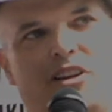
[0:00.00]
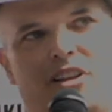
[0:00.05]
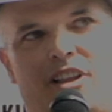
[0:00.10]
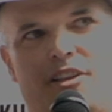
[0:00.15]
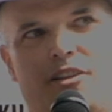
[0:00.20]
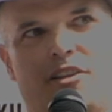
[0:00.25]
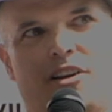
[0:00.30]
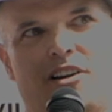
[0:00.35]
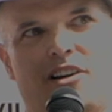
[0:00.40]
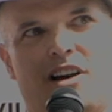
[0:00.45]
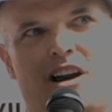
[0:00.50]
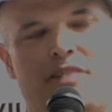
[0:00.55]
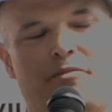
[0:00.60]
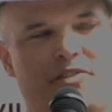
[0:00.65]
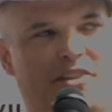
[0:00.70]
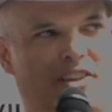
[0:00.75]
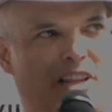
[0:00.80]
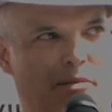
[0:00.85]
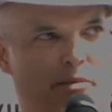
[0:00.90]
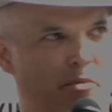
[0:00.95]

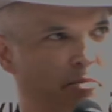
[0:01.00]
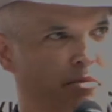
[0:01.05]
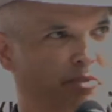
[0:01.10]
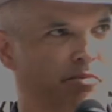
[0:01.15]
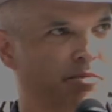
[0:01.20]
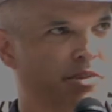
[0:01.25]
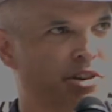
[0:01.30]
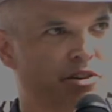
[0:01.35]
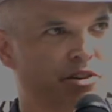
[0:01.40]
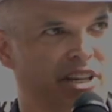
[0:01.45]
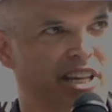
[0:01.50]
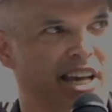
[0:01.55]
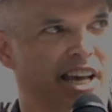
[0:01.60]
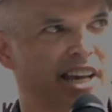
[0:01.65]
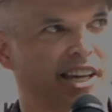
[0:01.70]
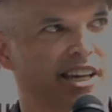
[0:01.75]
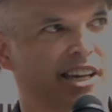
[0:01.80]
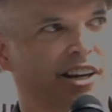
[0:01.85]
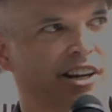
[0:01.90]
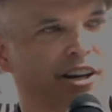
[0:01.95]
obviously a lot of people from the
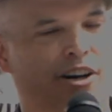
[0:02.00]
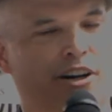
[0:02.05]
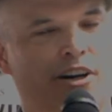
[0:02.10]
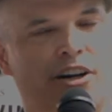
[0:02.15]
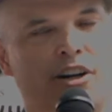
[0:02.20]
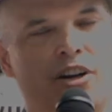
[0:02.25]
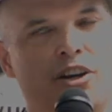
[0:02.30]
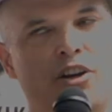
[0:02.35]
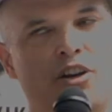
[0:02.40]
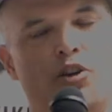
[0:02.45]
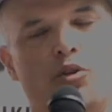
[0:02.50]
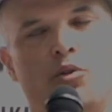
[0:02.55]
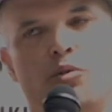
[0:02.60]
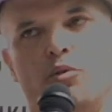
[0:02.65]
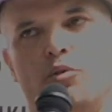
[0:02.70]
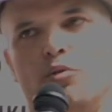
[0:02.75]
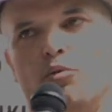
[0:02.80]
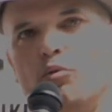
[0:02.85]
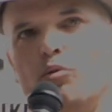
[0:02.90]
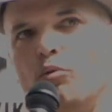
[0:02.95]
UK here.
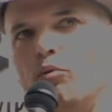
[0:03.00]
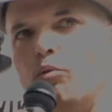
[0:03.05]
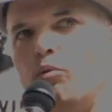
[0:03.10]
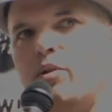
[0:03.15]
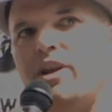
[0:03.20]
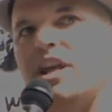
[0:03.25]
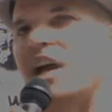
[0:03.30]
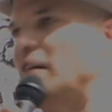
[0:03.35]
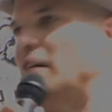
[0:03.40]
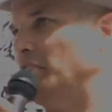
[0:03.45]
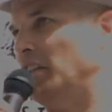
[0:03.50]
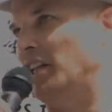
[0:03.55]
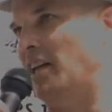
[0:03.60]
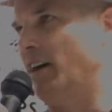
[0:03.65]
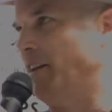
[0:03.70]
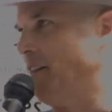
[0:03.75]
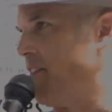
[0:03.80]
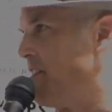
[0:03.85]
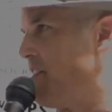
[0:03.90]
We have a lot of